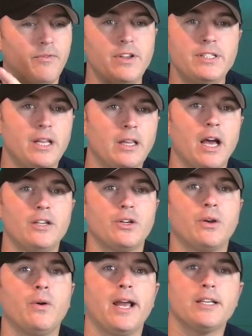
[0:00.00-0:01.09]

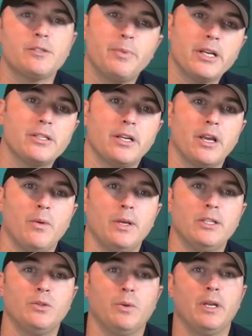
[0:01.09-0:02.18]
physiological aspects that go
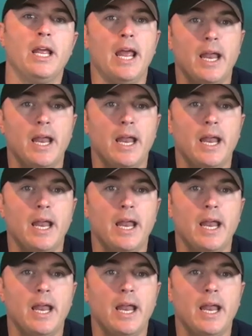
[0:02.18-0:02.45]
into it.